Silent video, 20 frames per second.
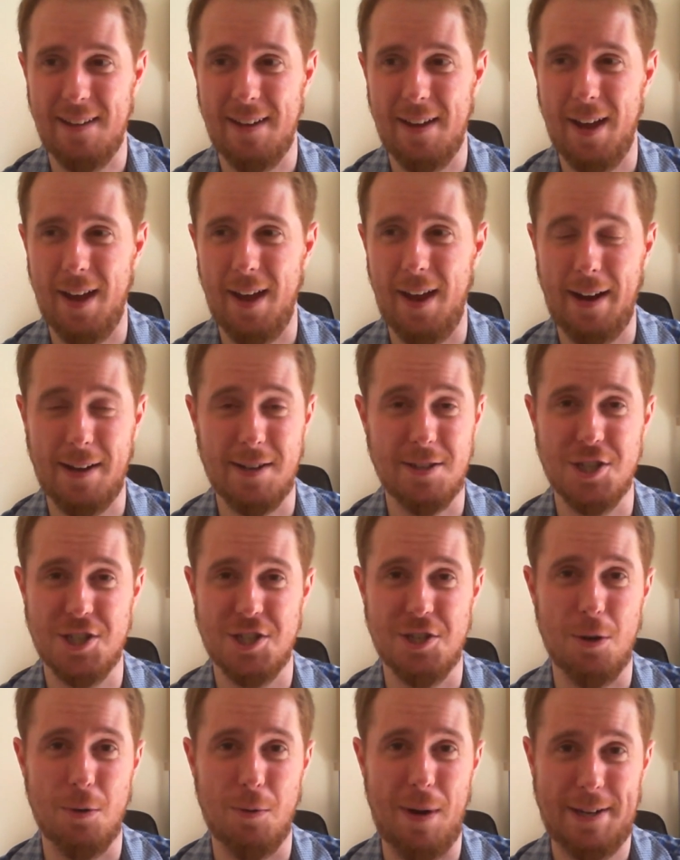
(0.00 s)
I can
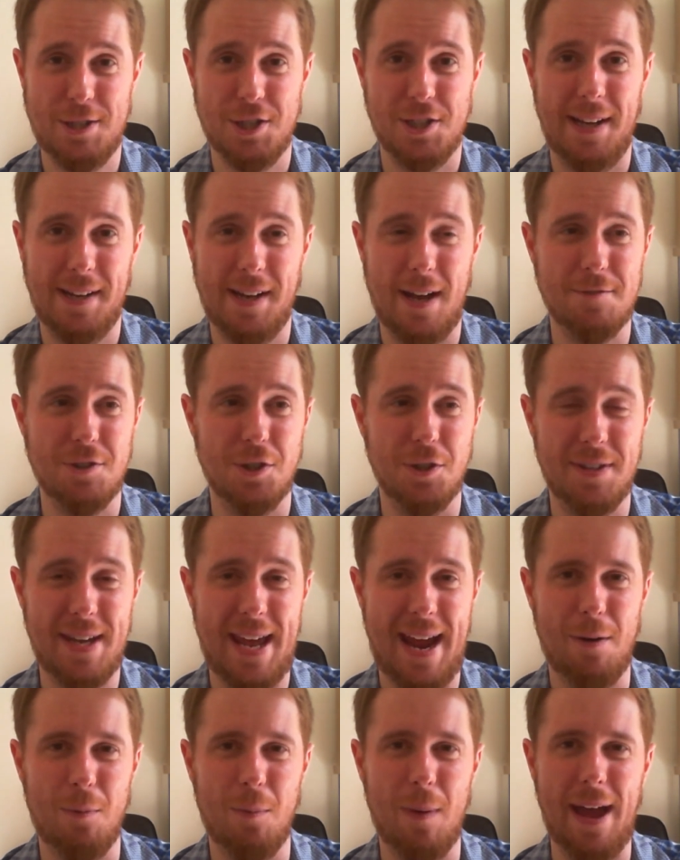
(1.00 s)
just do a reaction like I've done
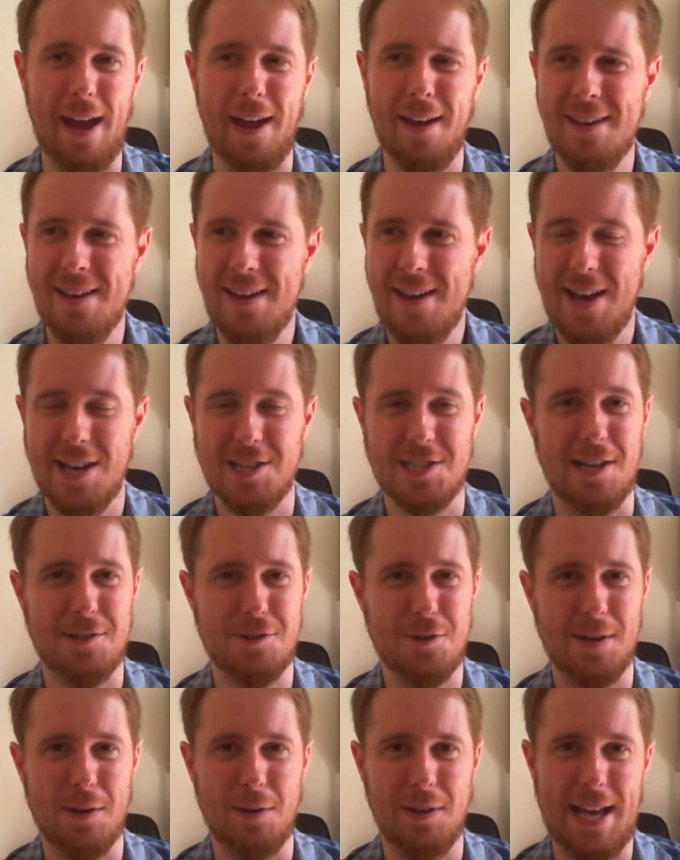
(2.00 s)
now, where it's like
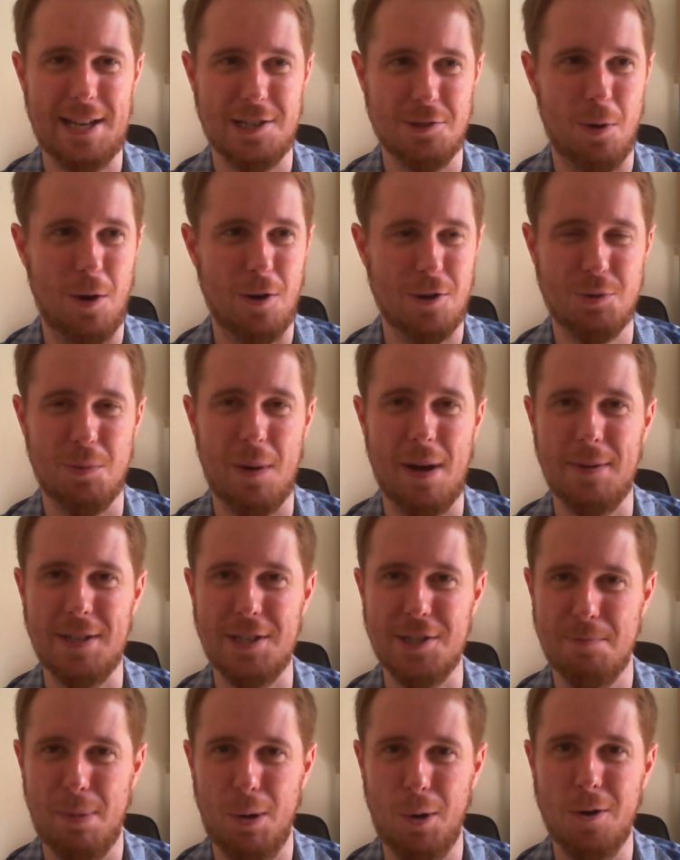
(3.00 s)
doing a Let's Watch, where we
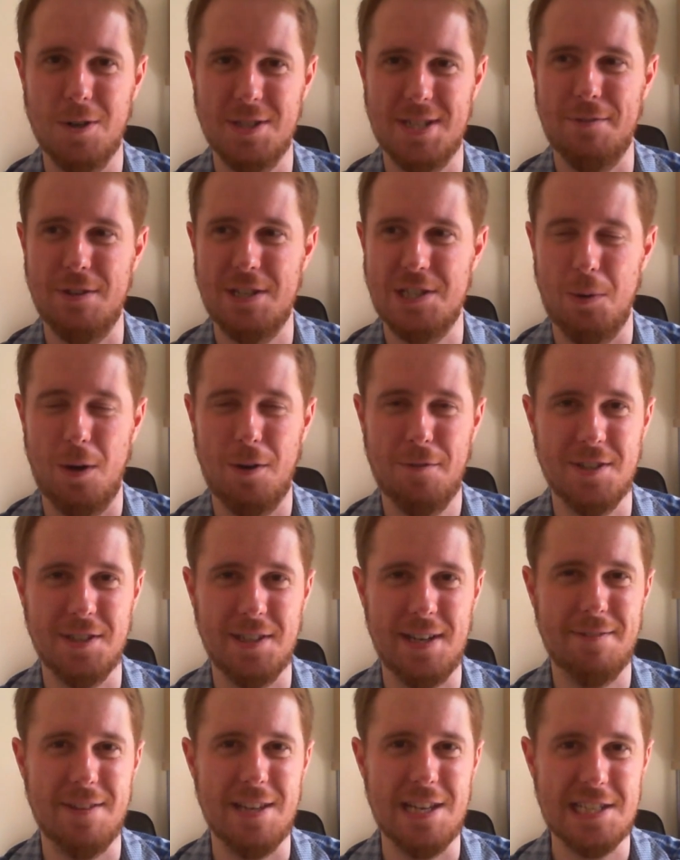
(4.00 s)
just pause every so
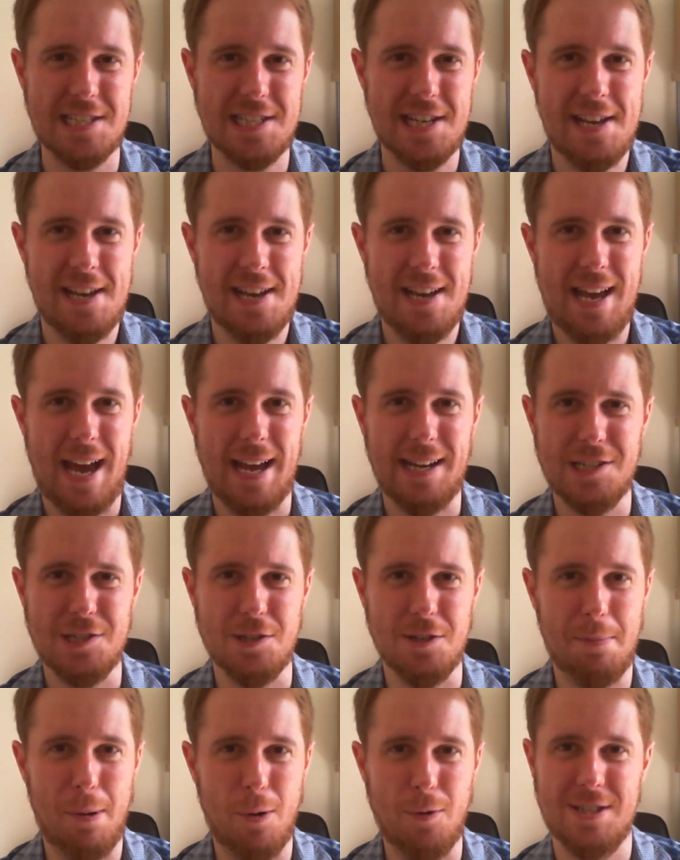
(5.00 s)
often if there's any
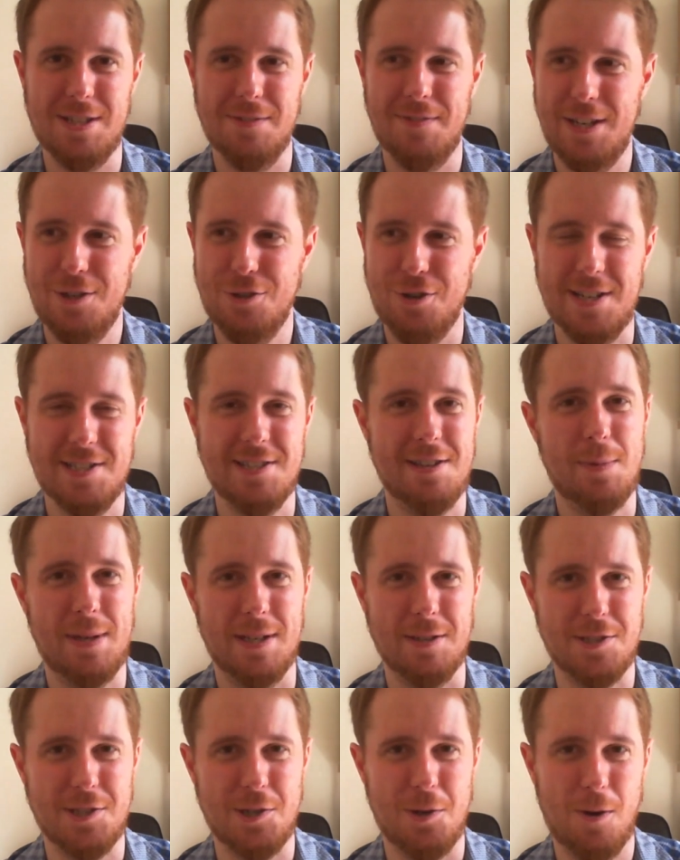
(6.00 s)
sort of points of interest that we
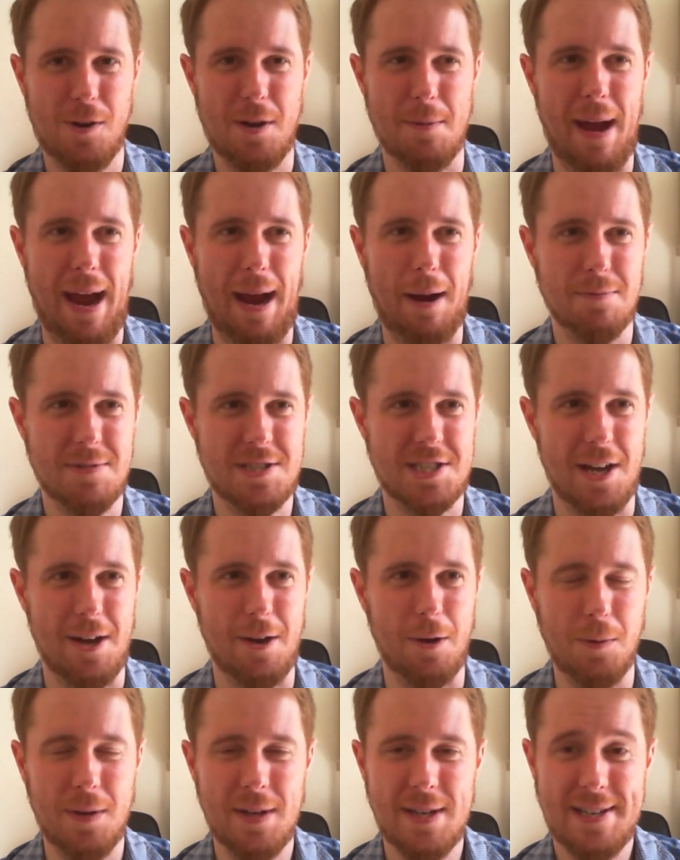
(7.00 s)
can talk about.
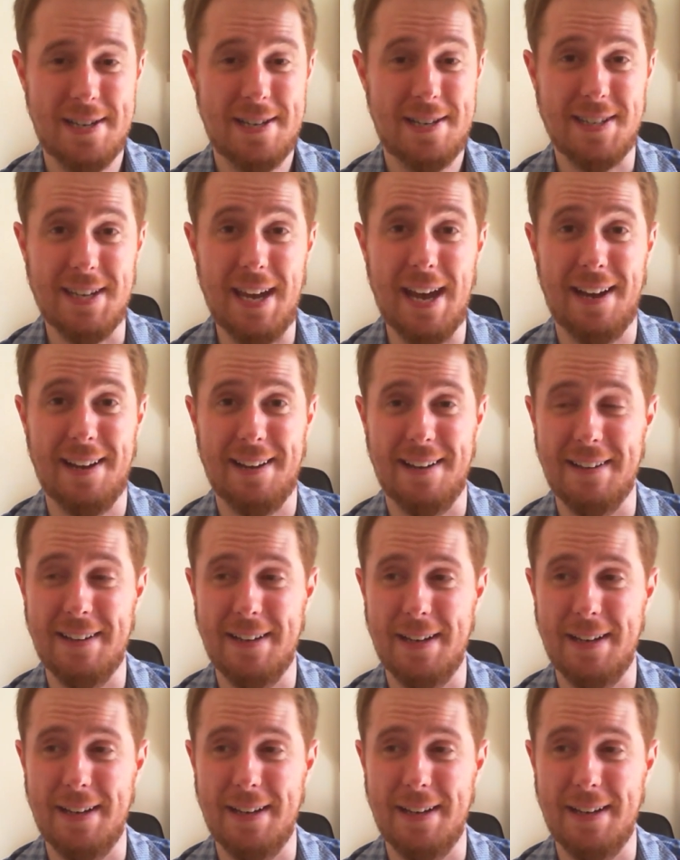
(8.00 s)
So, yeah,